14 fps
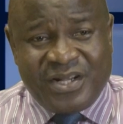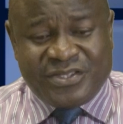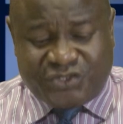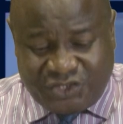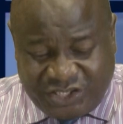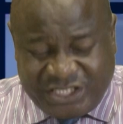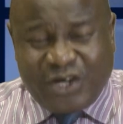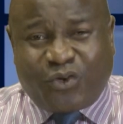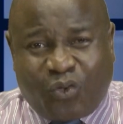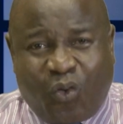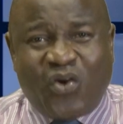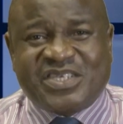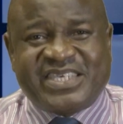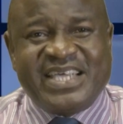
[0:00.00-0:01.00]
The
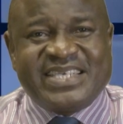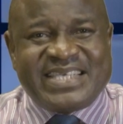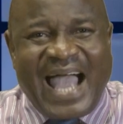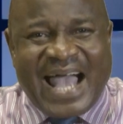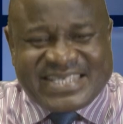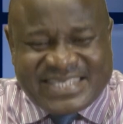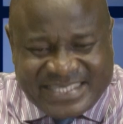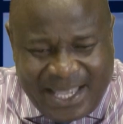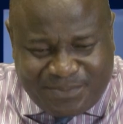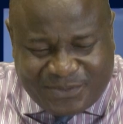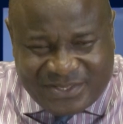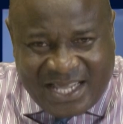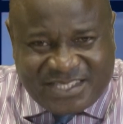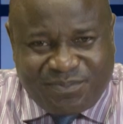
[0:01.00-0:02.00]
coaches accept
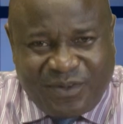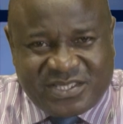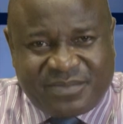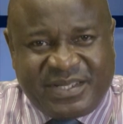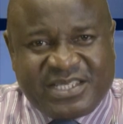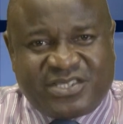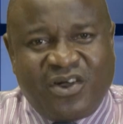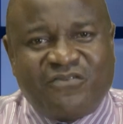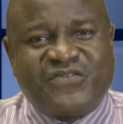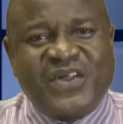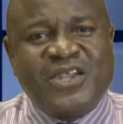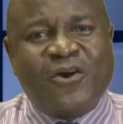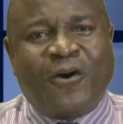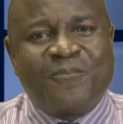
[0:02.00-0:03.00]
the responsibility of
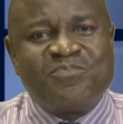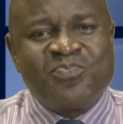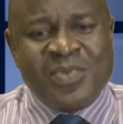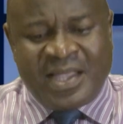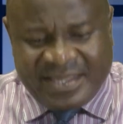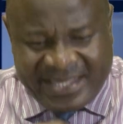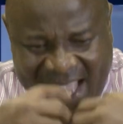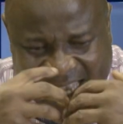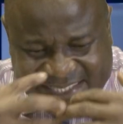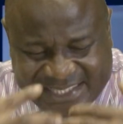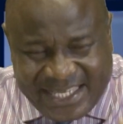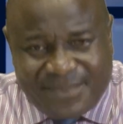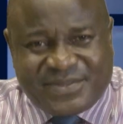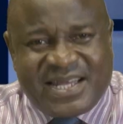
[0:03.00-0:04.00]
failure. They
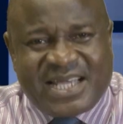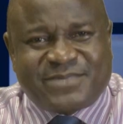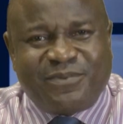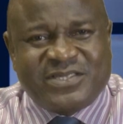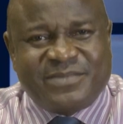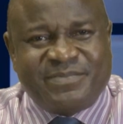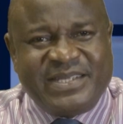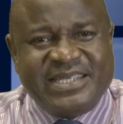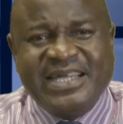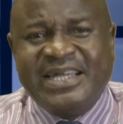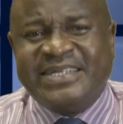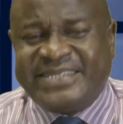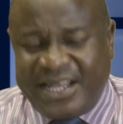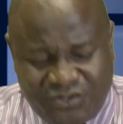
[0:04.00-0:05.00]
accept responsibility.
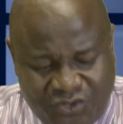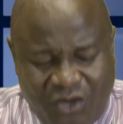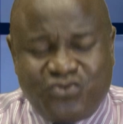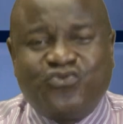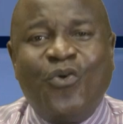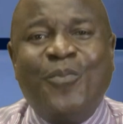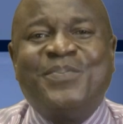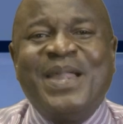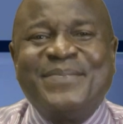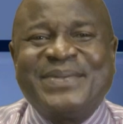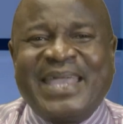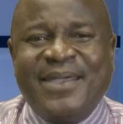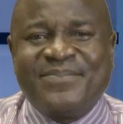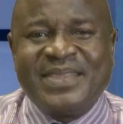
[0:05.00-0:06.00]
They don't do
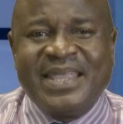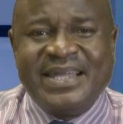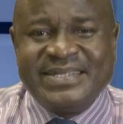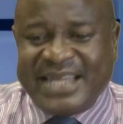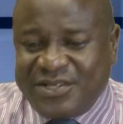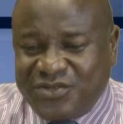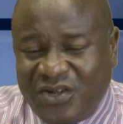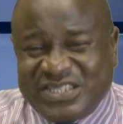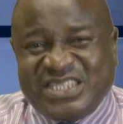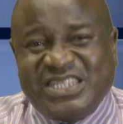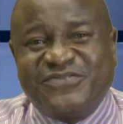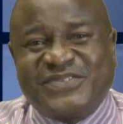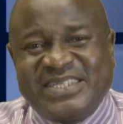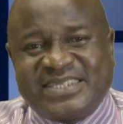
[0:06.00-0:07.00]
blame game. They don't
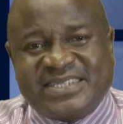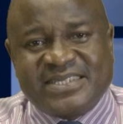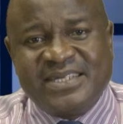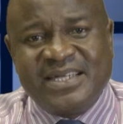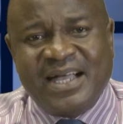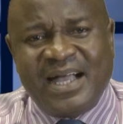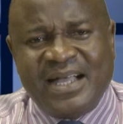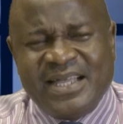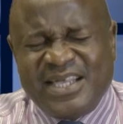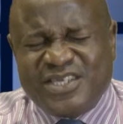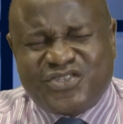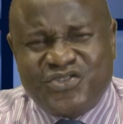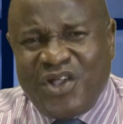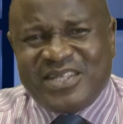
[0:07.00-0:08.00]
shift it.
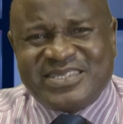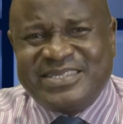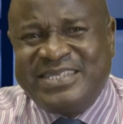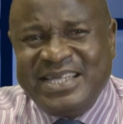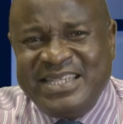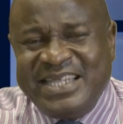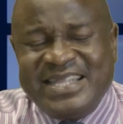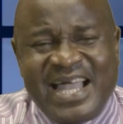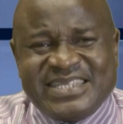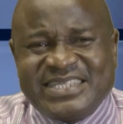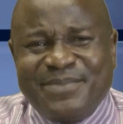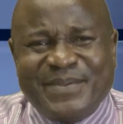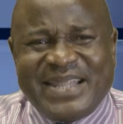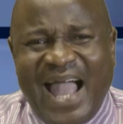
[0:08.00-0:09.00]
It's not the
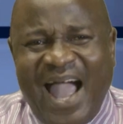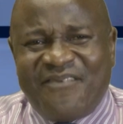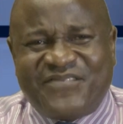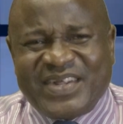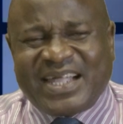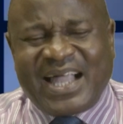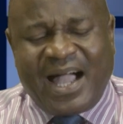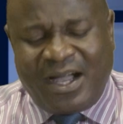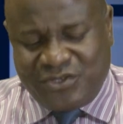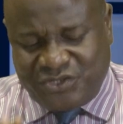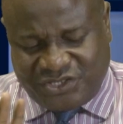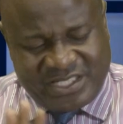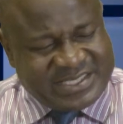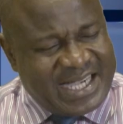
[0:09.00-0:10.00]
leadership in Africa. Oh,
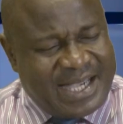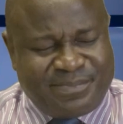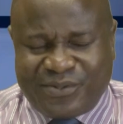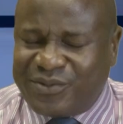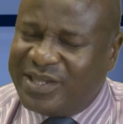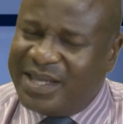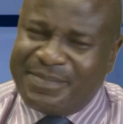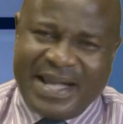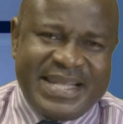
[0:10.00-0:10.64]
shit, anything